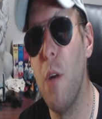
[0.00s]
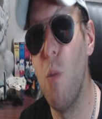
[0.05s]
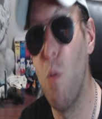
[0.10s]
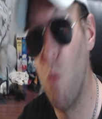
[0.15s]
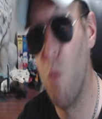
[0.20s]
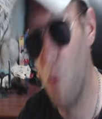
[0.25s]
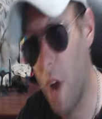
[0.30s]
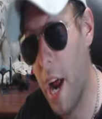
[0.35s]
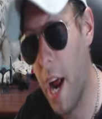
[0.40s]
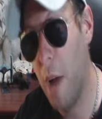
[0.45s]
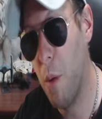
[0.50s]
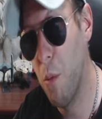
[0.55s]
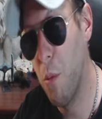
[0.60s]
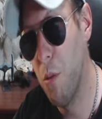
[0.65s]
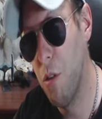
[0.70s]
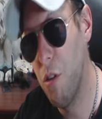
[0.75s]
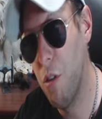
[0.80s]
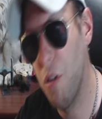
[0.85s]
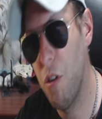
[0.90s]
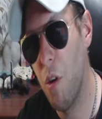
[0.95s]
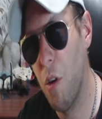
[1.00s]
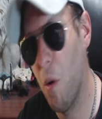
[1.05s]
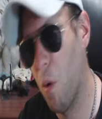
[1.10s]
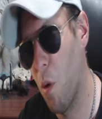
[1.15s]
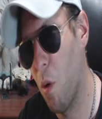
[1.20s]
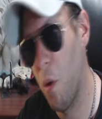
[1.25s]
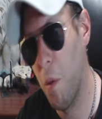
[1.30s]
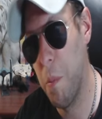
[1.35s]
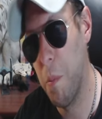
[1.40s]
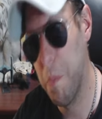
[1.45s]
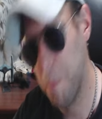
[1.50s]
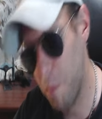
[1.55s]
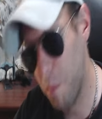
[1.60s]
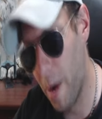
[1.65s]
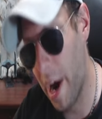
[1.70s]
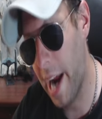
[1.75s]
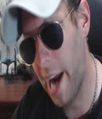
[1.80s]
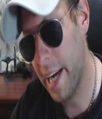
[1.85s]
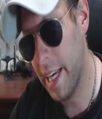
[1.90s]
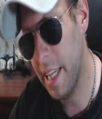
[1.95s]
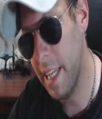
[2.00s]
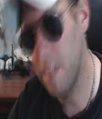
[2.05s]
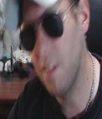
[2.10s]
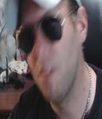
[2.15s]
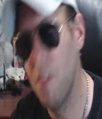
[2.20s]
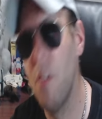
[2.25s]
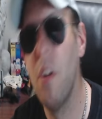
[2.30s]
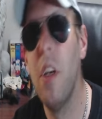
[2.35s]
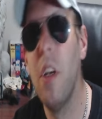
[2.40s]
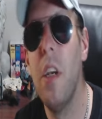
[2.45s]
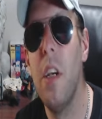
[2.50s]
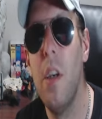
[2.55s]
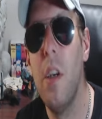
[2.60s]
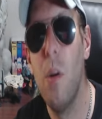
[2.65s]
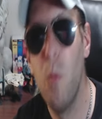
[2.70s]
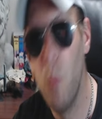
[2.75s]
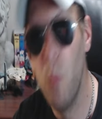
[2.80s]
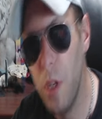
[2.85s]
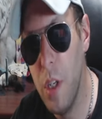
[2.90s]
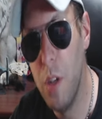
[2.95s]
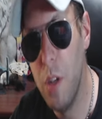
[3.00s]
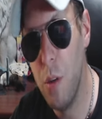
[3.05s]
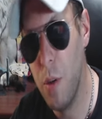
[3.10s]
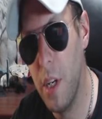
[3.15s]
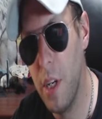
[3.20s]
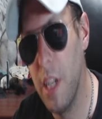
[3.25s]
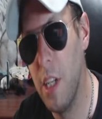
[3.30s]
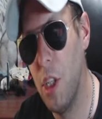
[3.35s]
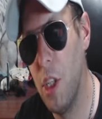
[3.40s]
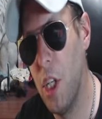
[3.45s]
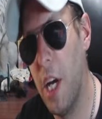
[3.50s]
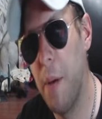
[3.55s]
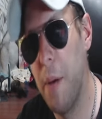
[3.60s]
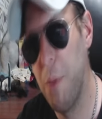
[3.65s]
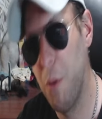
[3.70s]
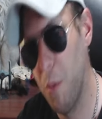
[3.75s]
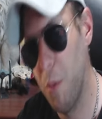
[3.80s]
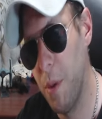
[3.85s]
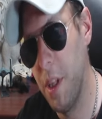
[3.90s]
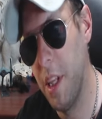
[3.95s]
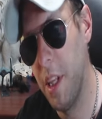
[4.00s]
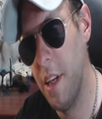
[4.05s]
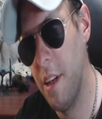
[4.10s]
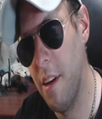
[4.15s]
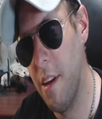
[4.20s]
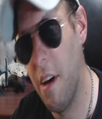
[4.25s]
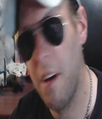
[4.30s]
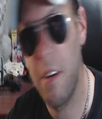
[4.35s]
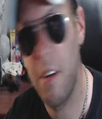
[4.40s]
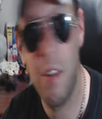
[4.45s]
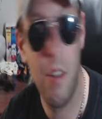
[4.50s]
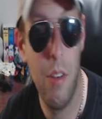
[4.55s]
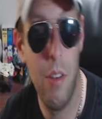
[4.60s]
rounds or brackets, we do get a chapter where they talk.